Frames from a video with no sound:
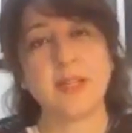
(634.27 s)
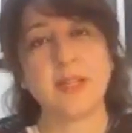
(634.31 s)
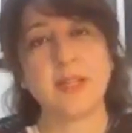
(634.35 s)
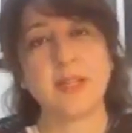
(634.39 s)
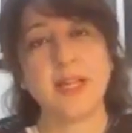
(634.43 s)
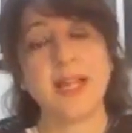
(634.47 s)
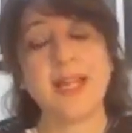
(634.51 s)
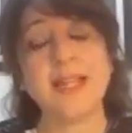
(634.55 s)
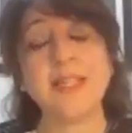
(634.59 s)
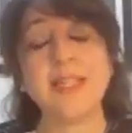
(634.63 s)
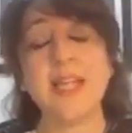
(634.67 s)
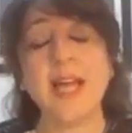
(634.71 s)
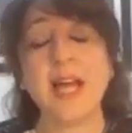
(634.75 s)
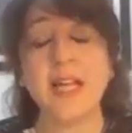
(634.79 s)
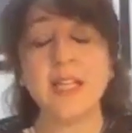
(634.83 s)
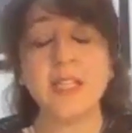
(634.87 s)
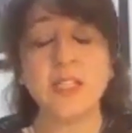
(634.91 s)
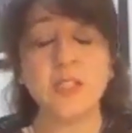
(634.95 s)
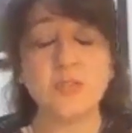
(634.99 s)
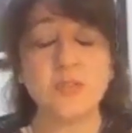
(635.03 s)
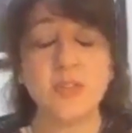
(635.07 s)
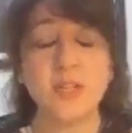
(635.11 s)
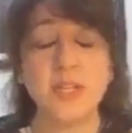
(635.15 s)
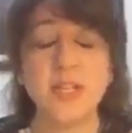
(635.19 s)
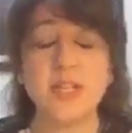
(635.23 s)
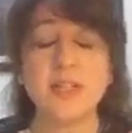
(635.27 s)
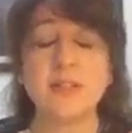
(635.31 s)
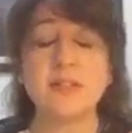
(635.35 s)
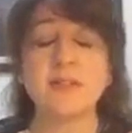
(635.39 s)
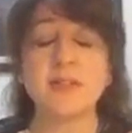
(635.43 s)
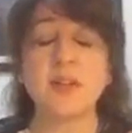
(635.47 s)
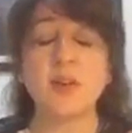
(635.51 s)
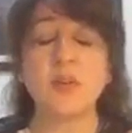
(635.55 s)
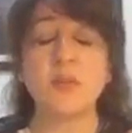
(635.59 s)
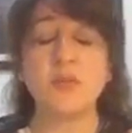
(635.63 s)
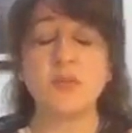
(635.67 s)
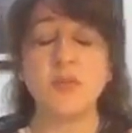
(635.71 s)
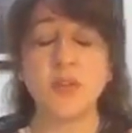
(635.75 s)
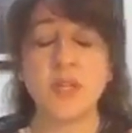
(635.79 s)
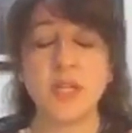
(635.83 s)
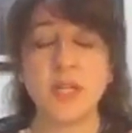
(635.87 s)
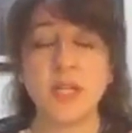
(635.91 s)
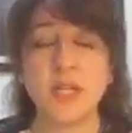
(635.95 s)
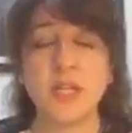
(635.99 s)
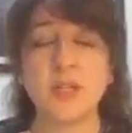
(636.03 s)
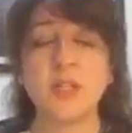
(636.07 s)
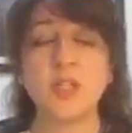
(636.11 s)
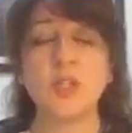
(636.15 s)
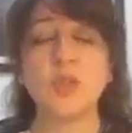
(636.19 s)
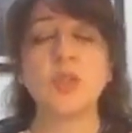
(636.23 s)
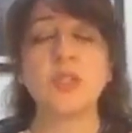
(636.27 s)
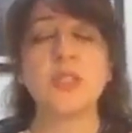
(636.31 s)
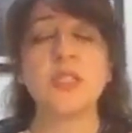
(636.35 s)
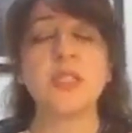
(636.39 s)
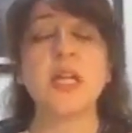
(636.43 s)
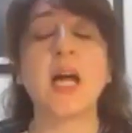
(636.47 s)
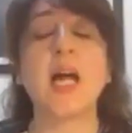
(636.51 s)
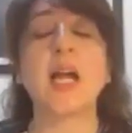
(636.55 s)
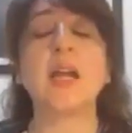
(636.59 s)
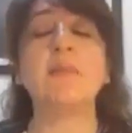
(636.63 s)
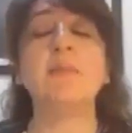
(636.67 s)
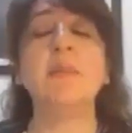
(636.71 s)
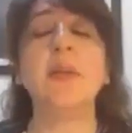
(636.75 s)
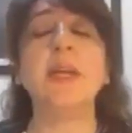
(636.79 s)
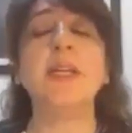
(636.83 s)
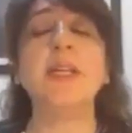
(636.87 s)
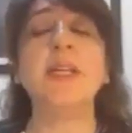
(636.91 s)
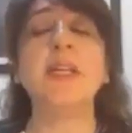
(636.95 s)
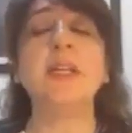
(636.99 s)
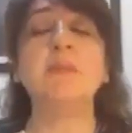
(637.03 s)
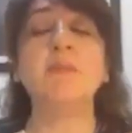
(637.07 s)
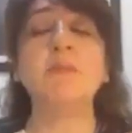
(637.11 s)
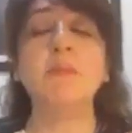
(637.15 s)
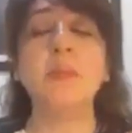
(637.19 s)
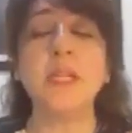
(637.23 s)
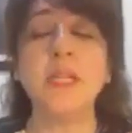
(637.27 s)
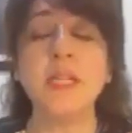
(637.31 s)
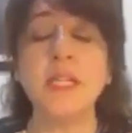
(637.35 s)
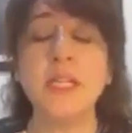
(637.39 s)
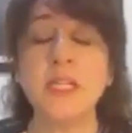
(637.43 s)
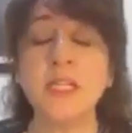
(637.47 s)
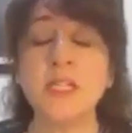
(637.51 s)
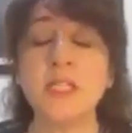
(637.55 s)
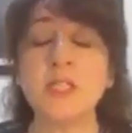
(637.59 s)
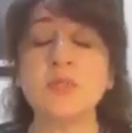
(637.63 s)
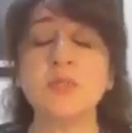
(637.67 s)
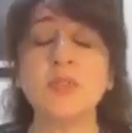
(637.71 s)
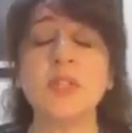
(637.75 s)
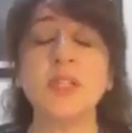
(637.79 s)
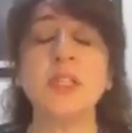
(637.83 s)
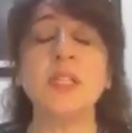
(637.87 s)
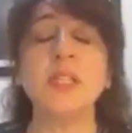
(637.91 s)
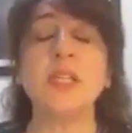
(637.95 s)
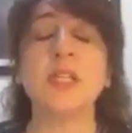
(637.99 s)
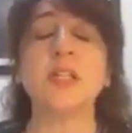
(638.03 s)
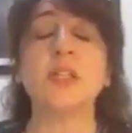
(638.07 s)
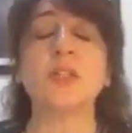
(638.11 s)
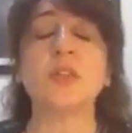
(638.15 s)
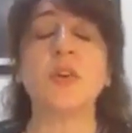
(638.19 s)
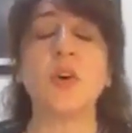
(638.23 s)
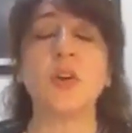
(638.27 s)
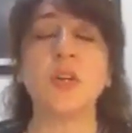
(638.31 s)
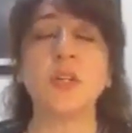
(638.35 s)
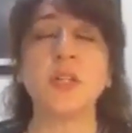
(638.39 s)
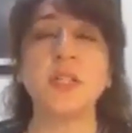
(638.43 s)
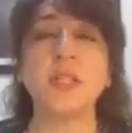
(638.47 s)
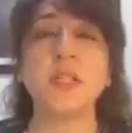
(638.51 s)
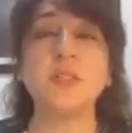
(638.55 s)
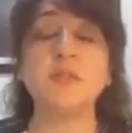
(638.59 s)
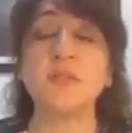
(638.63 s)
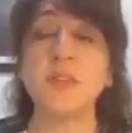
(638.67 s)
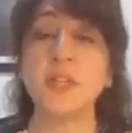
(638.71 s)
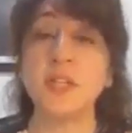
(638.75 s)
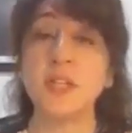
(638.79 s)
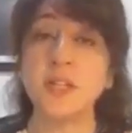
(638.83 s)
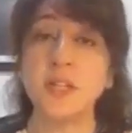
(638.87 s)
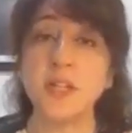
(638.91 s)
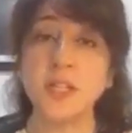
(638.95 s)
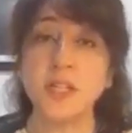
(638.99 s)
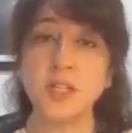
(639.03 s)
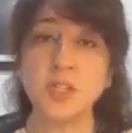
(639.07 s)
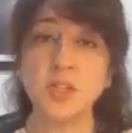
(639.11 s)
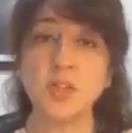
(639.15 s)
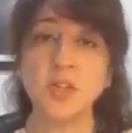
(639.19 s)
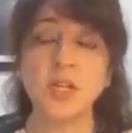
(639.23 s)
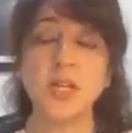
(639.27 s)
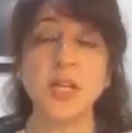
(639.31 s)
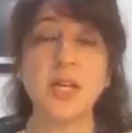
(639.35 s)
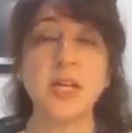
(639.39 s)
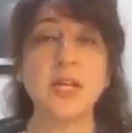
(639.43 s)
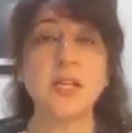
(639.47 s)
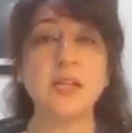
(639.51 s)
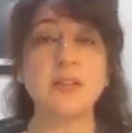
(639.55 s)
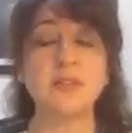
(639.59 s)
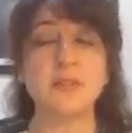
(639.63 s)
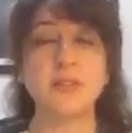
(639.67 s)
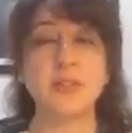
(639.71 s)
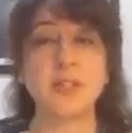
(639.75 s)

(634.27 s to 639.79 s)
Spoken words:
And that's when somewhere you'll start making peace with the authority figure in your life,